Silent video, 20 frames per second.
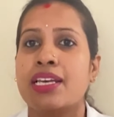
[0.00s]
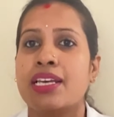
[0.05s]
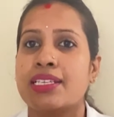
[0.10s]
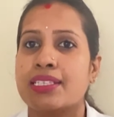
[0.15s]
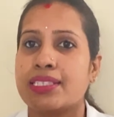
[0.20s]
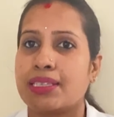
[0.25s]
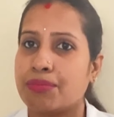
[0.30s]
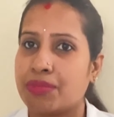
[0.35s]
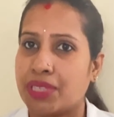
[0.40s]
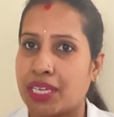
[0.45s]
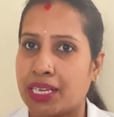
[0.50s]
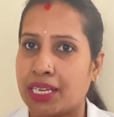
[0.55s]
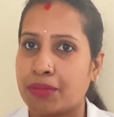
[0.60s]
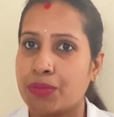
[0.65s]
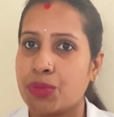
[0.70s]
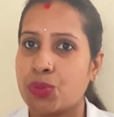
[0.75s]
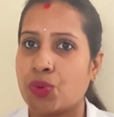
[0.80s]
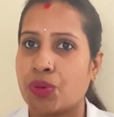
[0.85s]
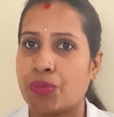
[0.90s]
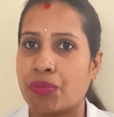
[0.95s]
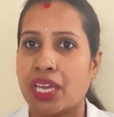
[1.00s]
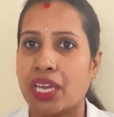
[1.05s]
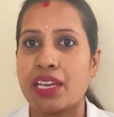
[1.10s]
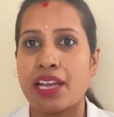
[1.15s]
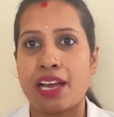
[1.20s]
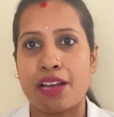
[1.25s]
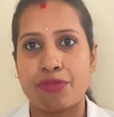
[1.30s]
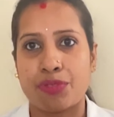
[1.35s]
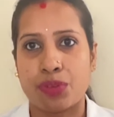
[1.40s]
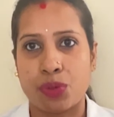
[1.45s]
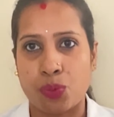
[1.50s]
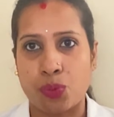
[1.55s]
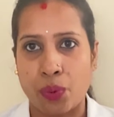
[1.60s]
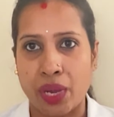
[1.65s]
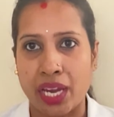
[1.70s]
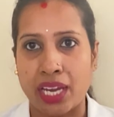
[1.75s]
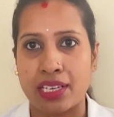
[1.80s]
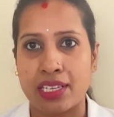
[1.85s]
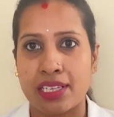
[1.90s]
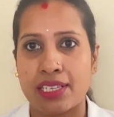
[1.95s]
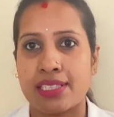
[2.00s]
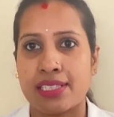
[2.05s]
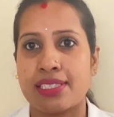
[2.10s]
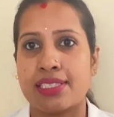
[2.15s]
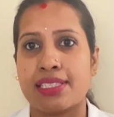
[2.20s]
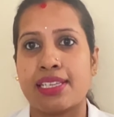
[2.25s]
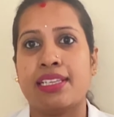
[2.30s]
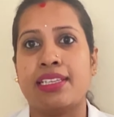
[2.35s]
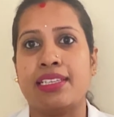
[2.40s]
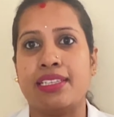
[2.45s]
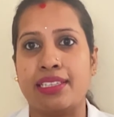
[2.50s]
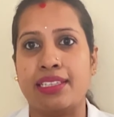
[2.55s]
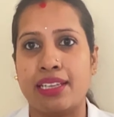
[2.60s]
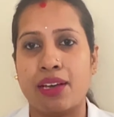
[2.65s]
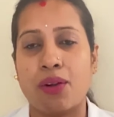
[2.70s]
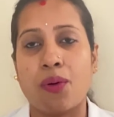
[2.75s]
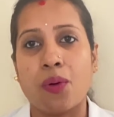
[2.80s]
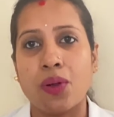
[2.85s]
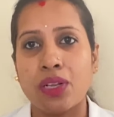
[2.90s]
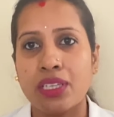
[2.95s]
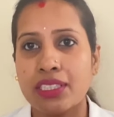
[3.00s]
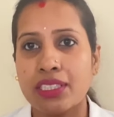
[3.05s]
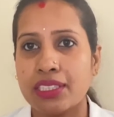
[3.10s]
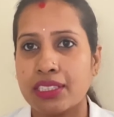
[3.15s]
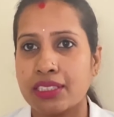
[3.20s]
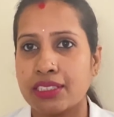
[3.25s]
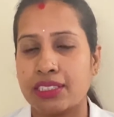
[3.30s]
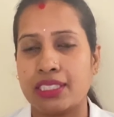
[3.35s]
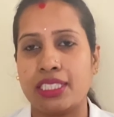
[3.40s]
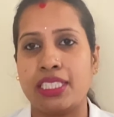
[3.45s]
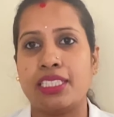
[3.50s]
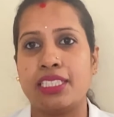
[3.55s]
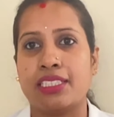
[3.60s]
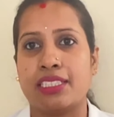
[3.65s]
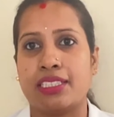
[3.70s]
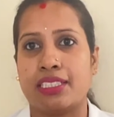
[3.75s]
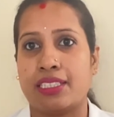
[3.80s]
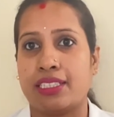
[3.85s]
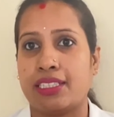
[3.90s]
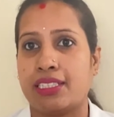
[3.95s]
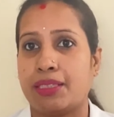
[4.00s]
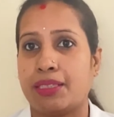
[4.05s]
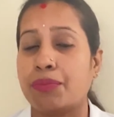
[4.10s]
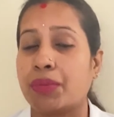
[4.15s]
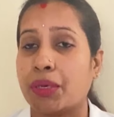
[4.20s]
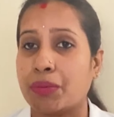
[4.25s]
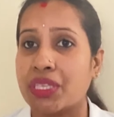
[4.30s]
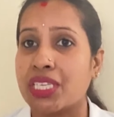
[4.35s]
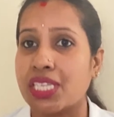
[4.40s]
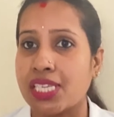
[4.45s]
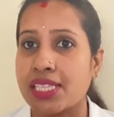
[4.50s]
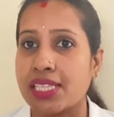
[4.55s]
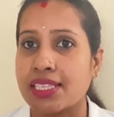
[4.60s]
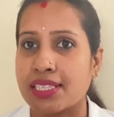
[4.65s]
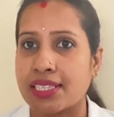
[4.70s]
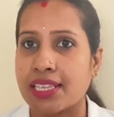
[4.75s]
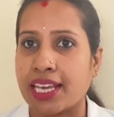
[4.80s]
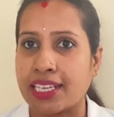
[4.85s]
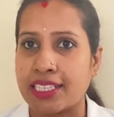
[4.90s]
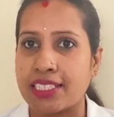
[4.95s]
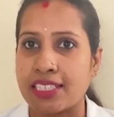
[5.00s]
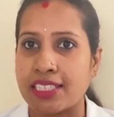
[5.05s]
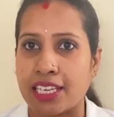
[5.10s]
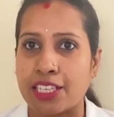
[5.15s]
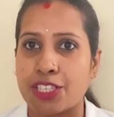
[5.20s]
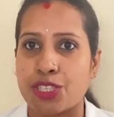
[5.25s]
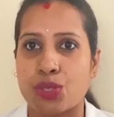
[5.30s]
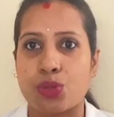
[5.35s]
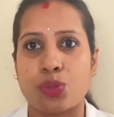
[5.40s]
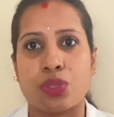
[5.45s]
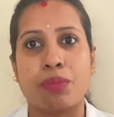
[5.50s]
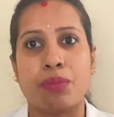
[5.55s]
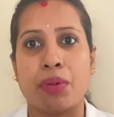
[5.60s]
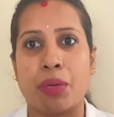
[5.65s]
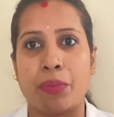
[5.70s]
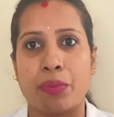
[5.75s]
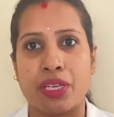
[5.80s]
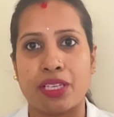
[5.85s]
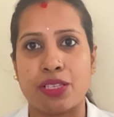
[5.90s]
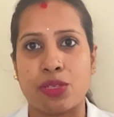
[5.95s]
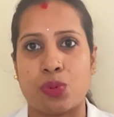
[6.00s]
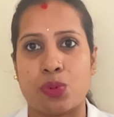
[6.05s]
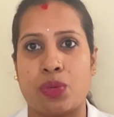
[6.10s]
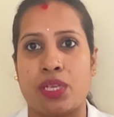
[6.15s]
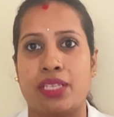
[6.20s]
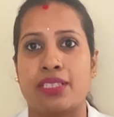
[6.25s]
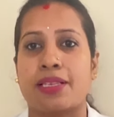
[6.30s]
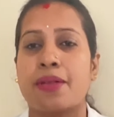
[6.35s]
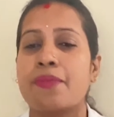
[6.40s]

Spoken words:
Sometimes we might have to wait till all the teeth, baby teeth is exchanged to the permanent one.